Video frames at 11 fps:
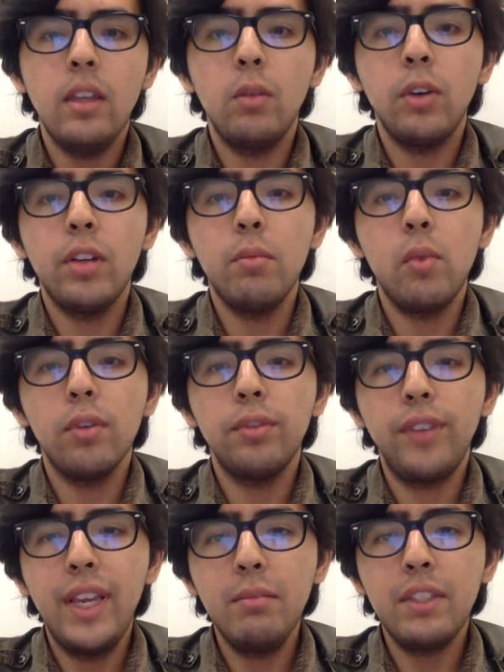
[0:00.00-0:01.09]
Now, one of the more
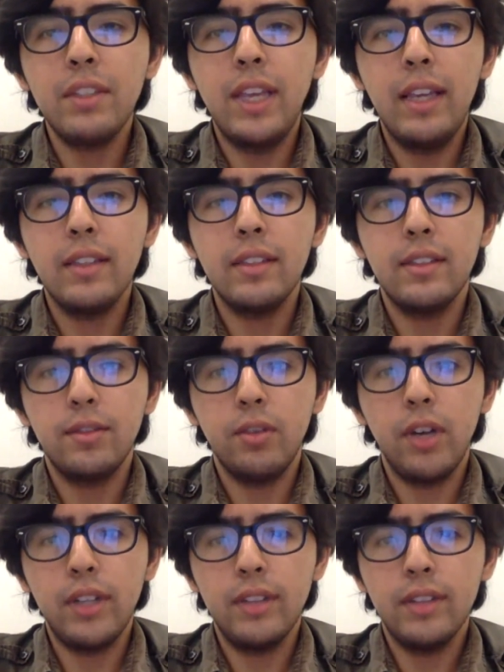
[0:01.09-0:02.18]
famous cases of
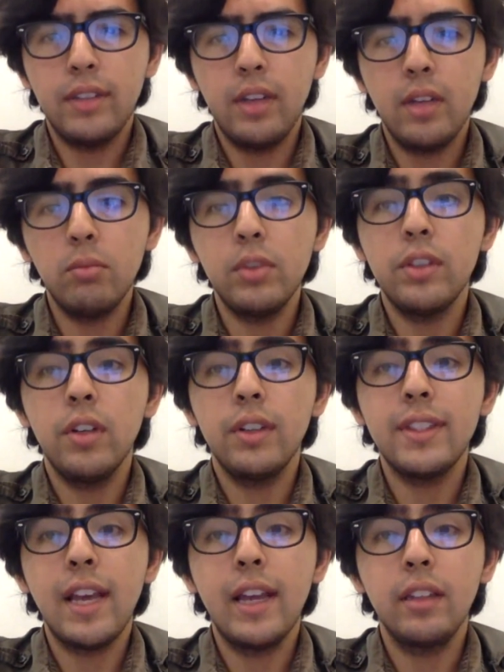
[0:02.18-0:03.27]
crisis comm was during
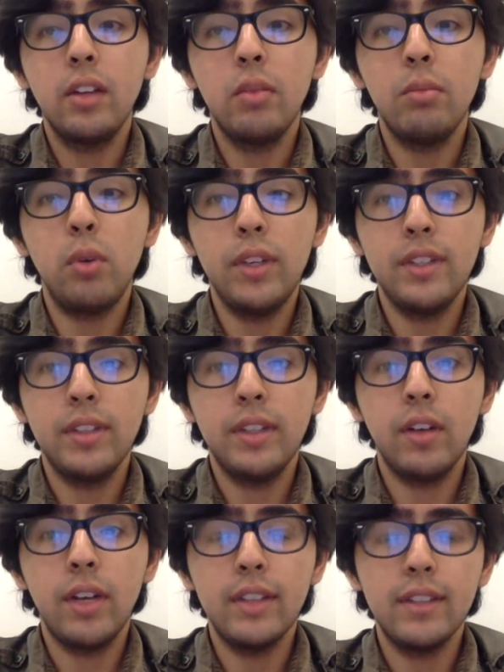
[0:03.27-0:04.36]
the Tylenol poisoning
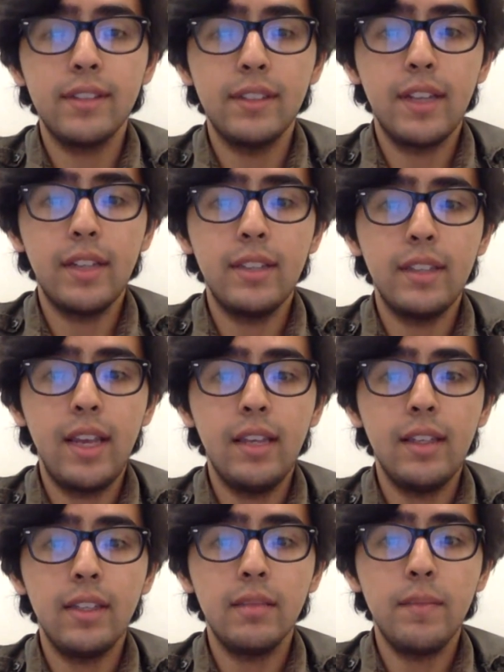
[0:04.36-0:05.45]
crisis in the
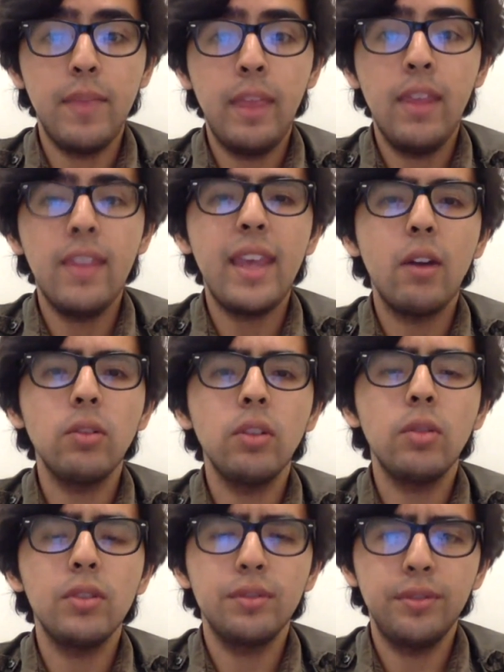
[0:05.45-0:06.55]
1980s. The
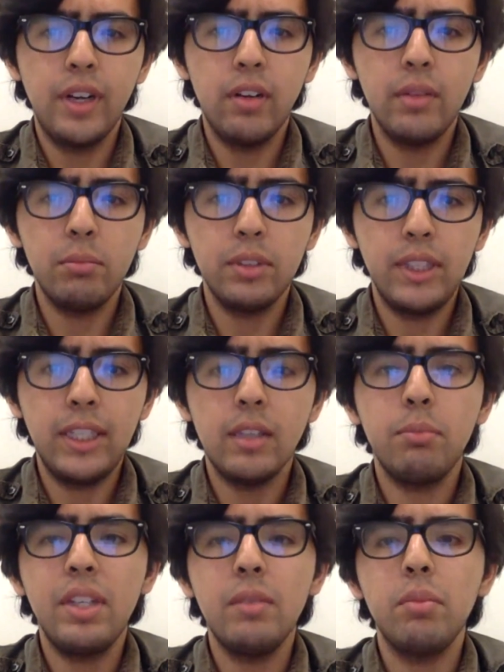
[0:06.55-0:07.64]
outlook was very bleak.
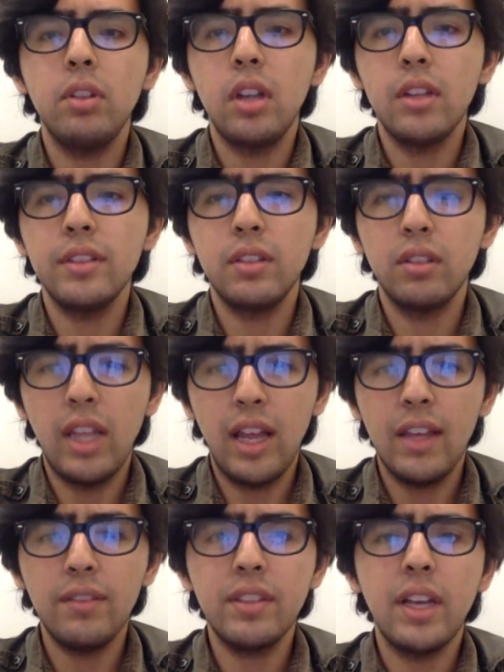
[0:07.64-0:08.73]
People lost their
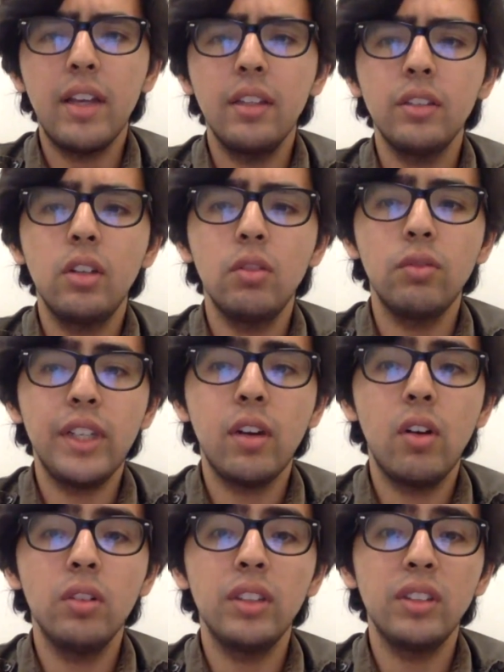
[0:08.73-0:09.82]
lives, Tylenol
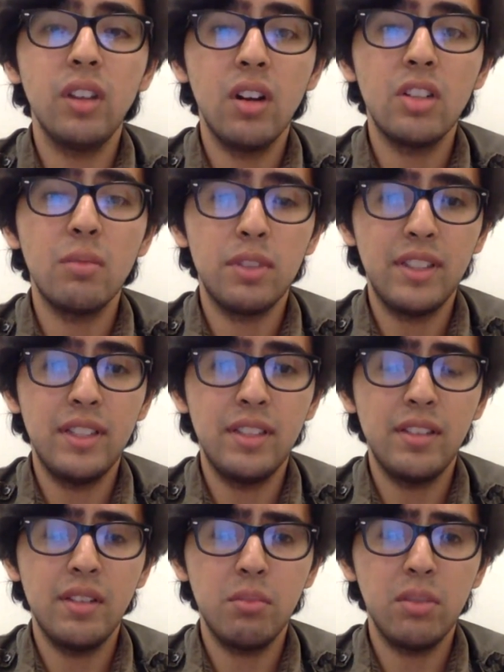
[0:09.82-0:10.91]
recalled a large
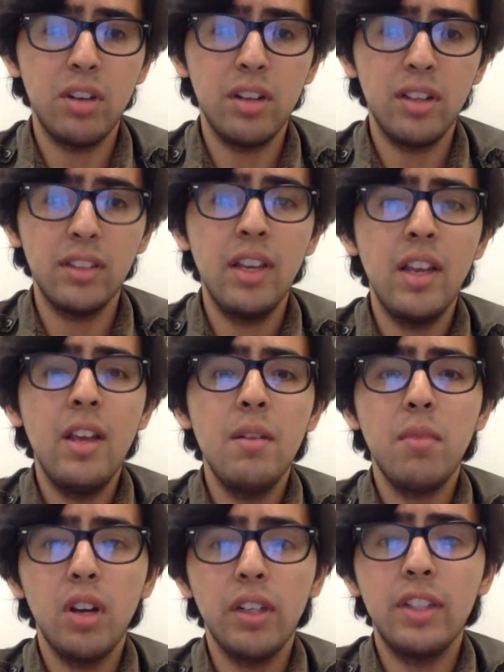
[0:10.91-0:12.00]
percentage of their product,
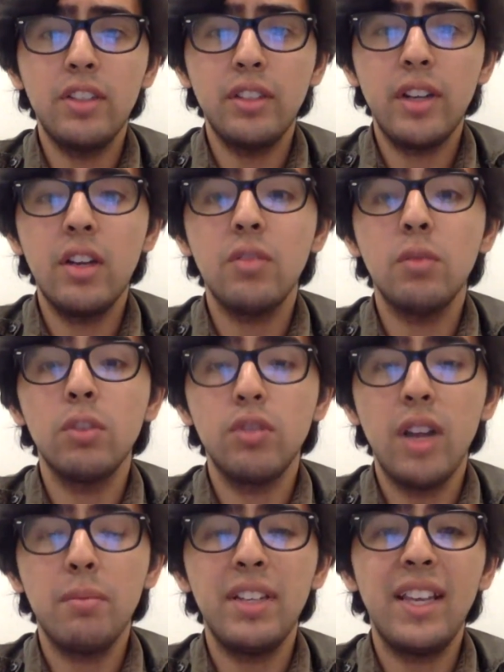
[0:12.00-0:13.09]
market shares were
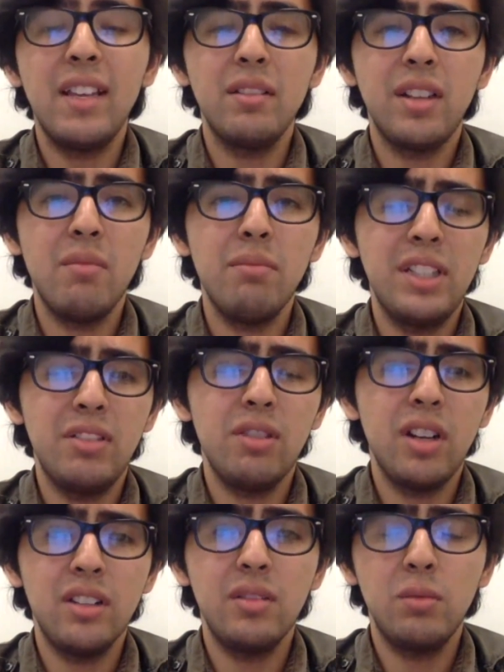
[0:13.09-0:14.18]
dropping, and company
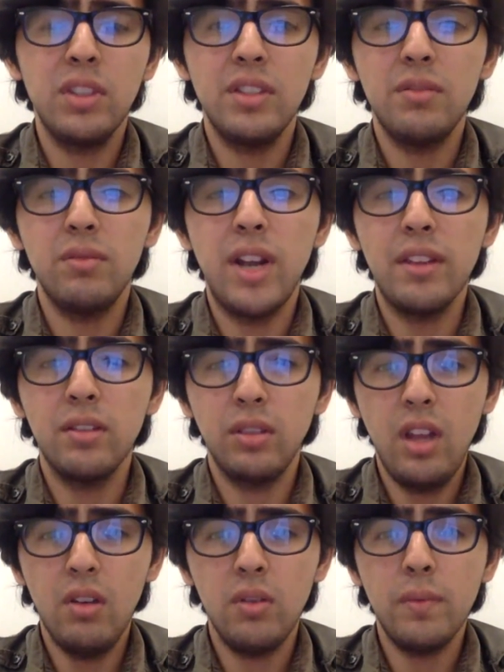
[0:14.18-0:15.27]
trust was rather
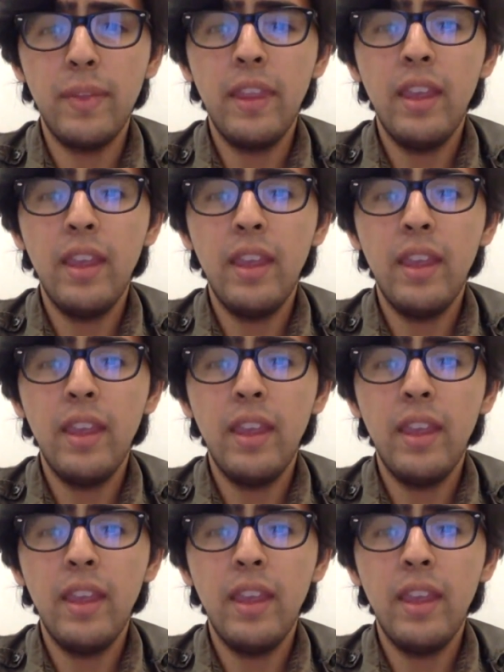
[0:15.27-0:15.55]
low.